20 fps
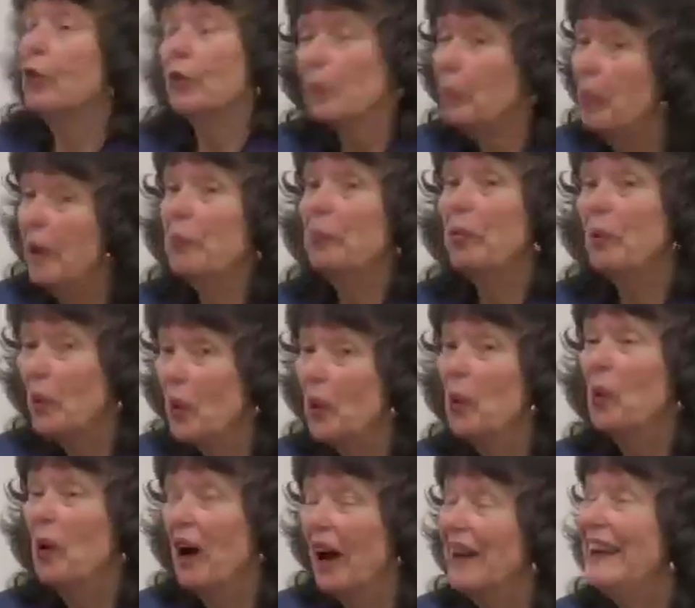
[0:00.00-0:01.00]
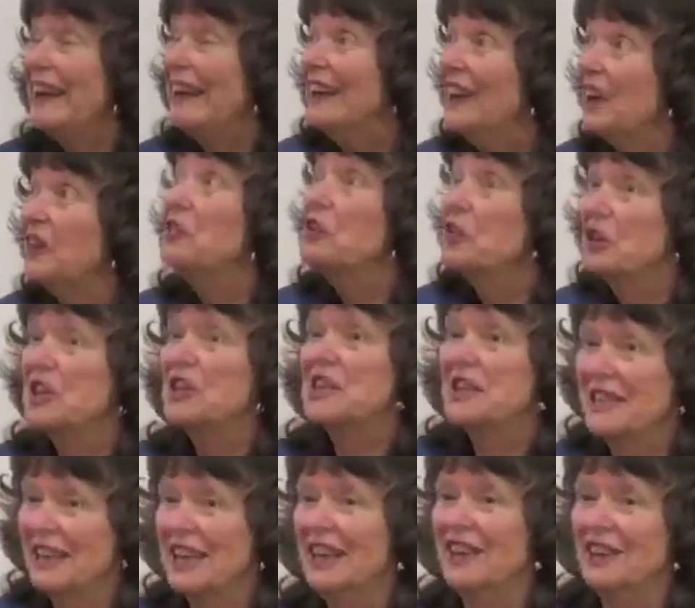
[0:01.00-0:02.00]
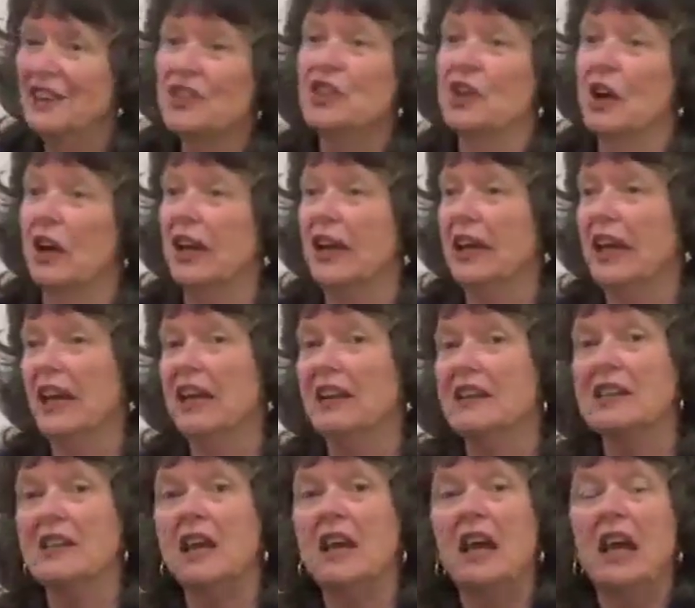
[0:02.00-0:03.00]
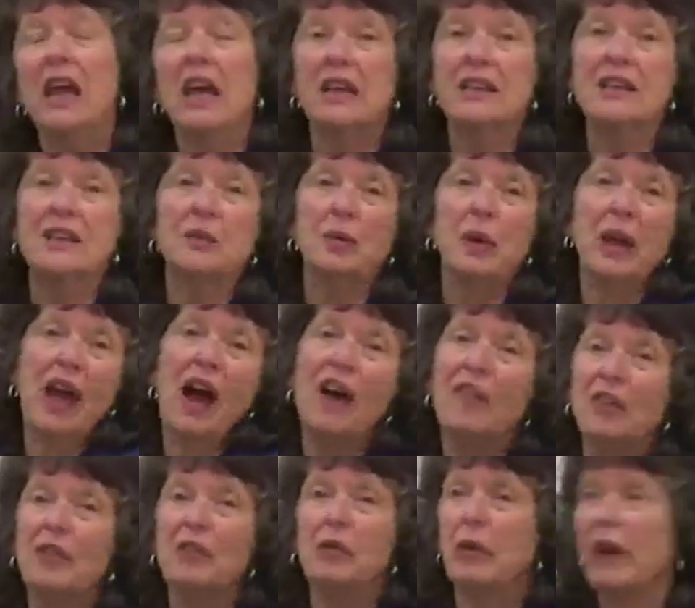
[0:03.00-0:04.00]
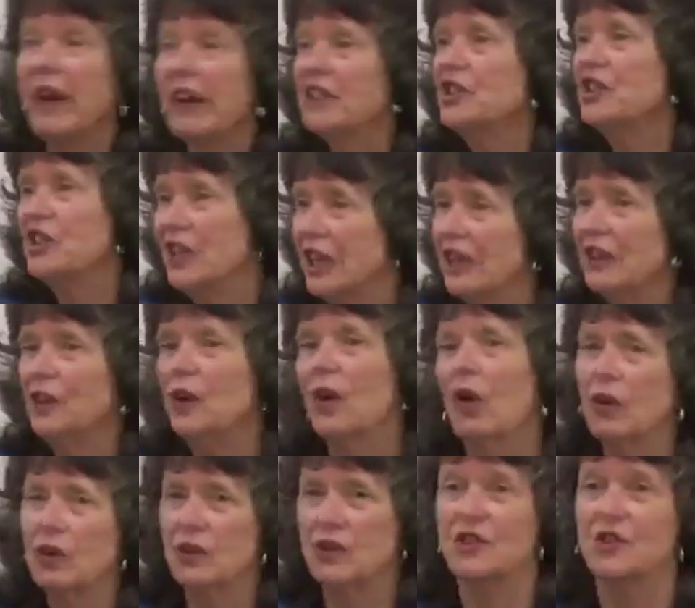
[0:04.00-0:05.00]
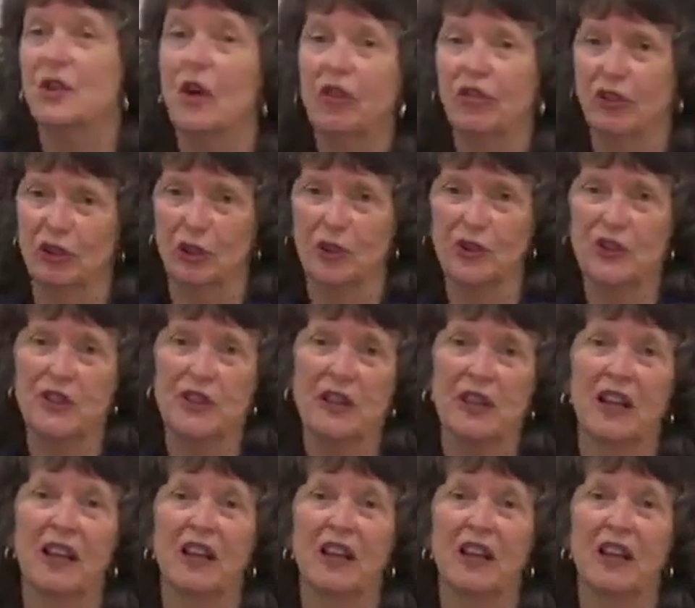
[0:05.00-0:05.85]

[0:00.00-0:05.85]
people who are illiterate in Chinese is that we haven't read Jin Yong's novels.